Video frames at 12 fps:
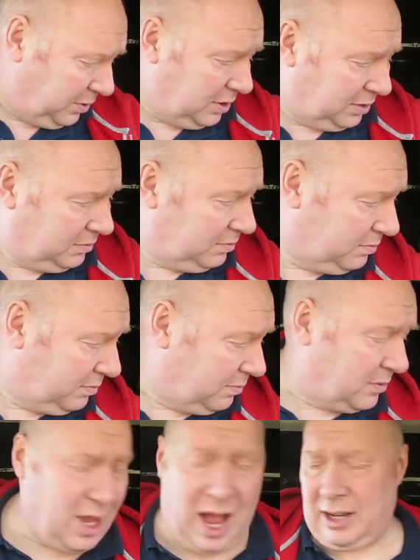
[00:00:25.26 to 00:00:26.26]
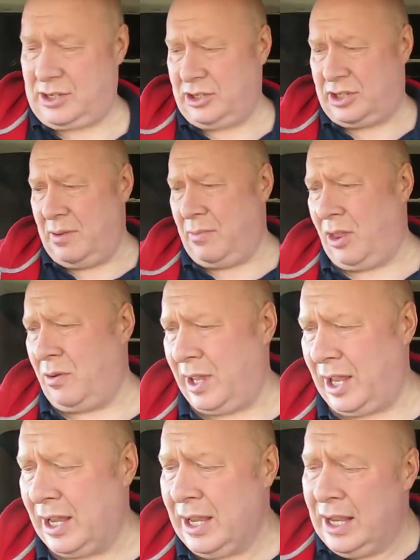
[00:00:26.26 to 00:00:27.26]
Bloody, no, just didn't bother
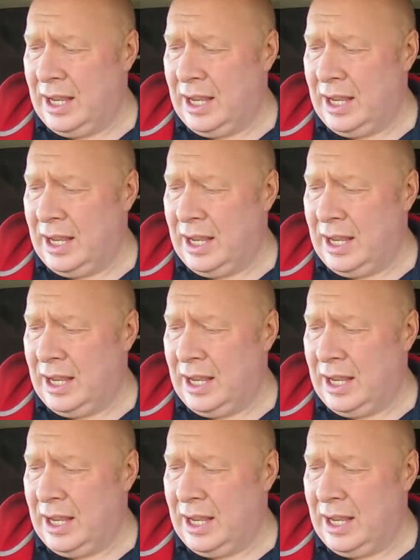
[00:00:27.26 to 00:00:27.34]
with it.